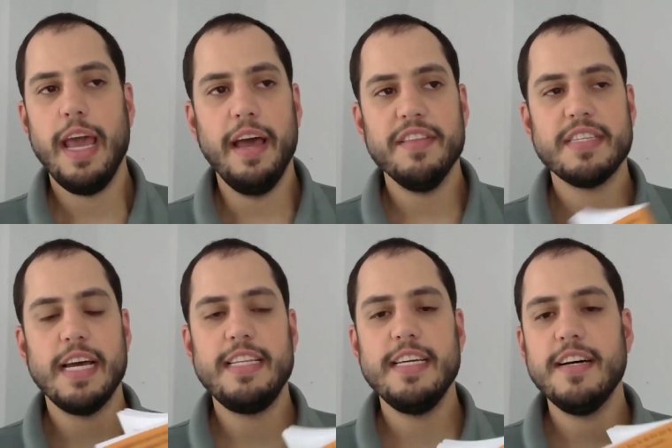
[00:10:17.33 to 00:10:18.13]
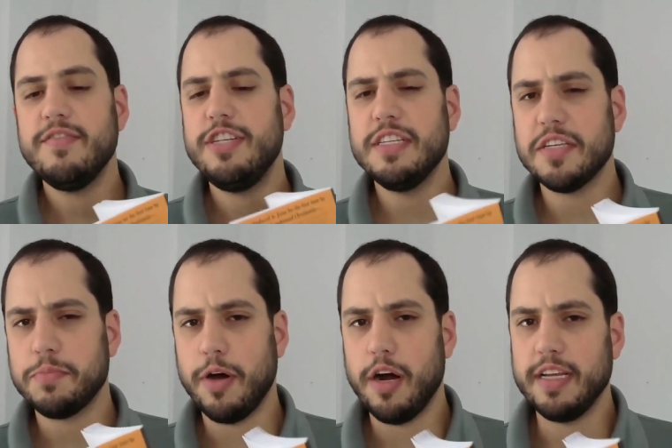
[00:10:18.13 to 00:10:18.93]
And this idea of Jesus
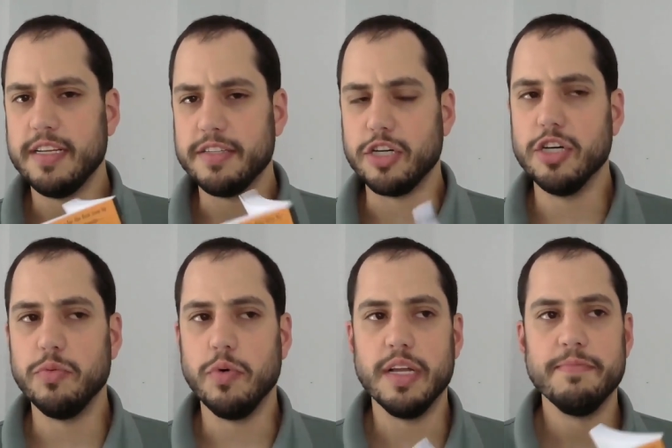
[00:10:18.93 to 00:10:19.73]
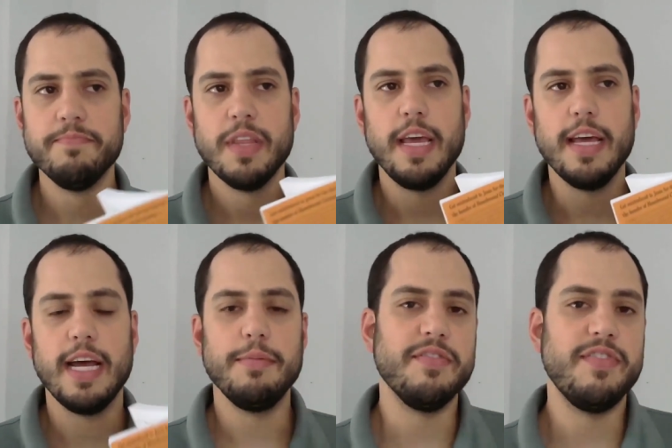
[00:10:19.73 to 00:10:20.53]
partied is a good one, and
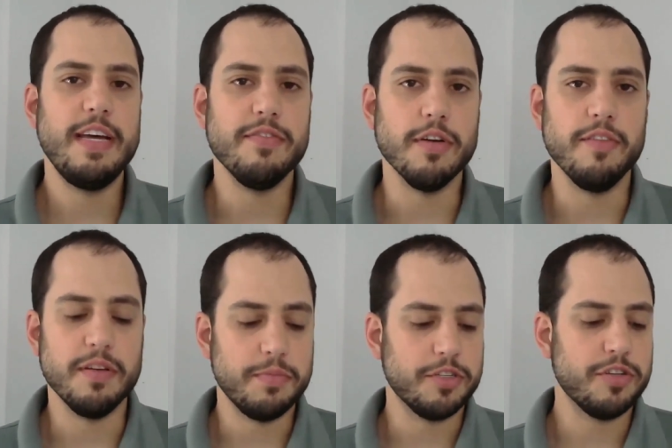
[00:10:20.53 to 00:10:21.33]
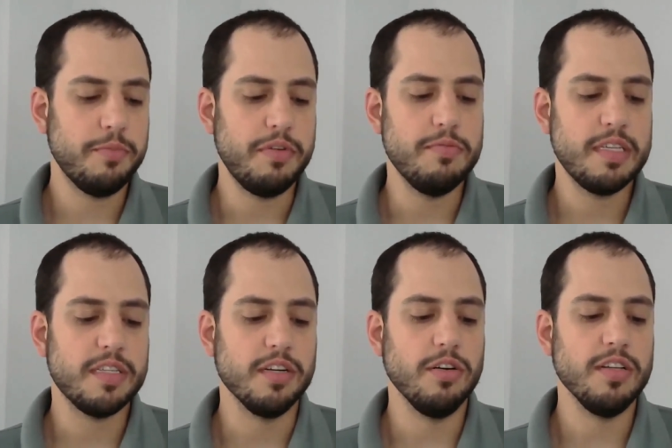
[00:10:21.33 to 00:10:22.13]
I'm in favor of it. But Tripp, you missed
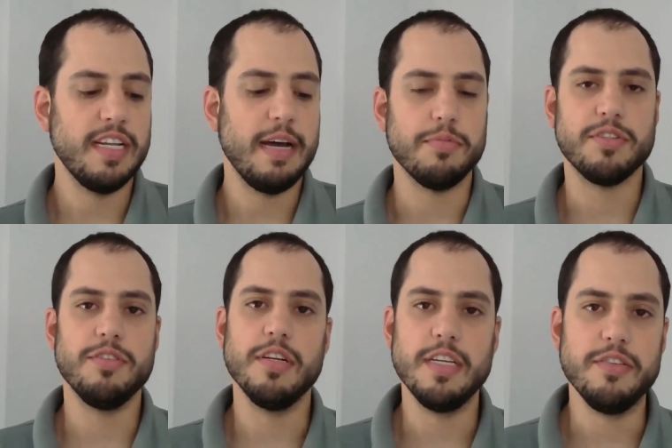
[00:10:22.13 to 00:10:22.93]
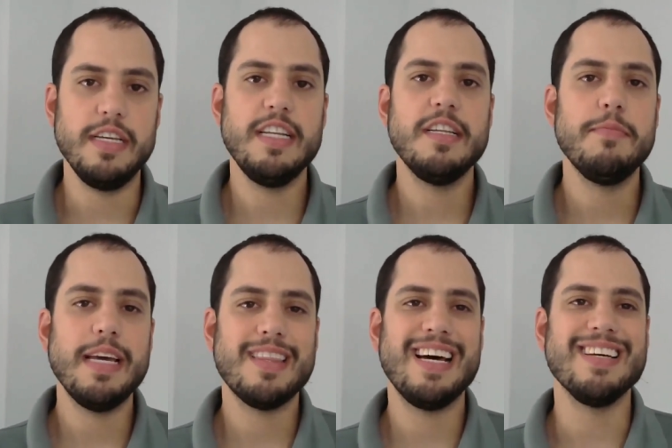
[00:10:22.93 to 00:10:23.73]
a golden opportunity. You needed to
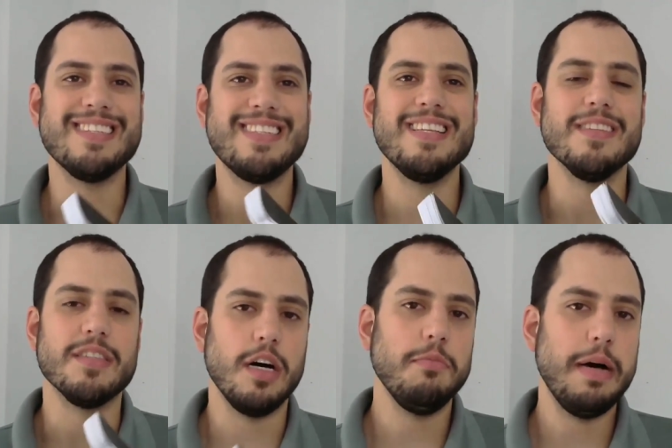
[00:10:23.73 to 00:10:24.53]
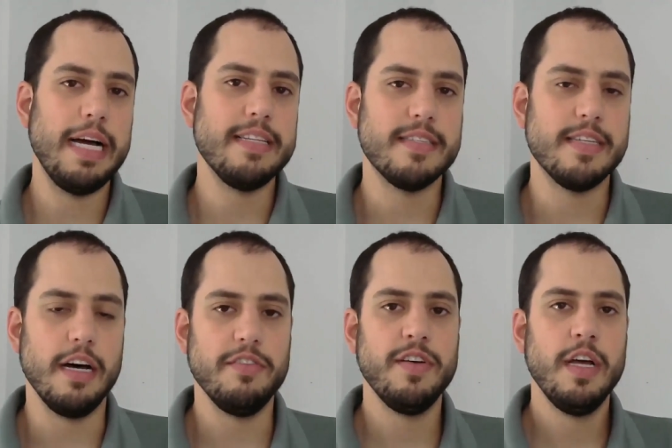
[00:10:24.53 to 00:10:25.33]
make that a sentence all by
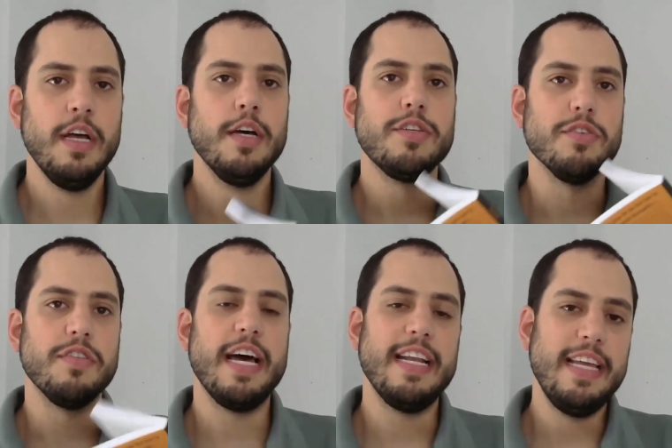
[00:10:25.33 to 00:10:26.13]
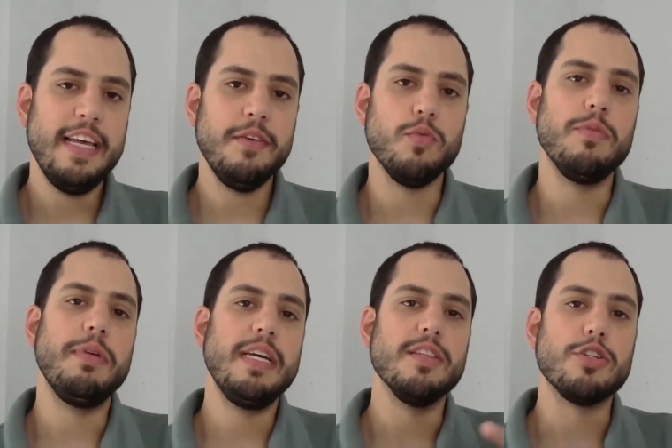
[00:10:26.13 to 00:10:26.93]
itself so that it would
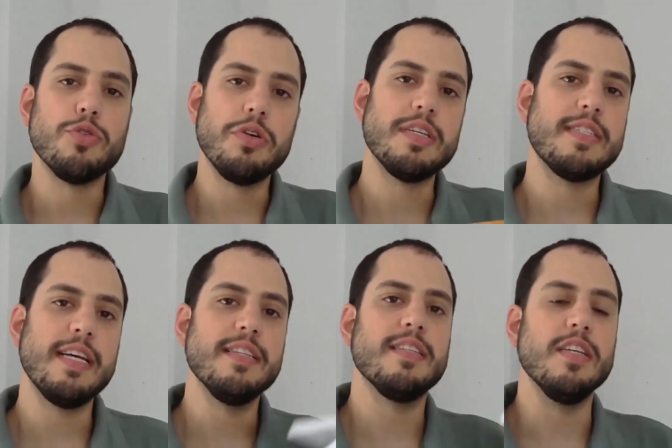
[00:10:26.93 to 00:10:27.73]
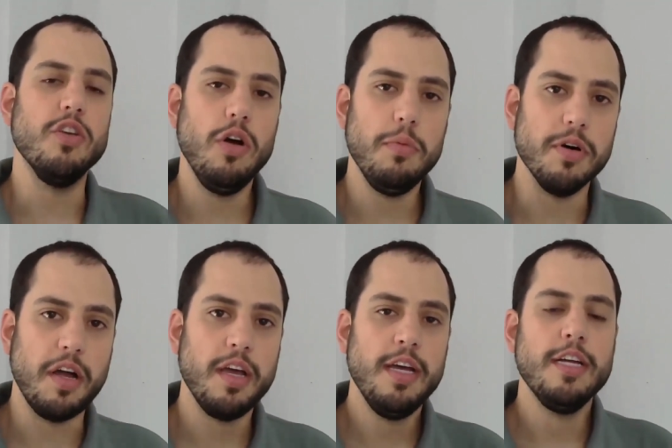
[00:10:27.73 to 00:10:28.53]
be the shortest sentence in your book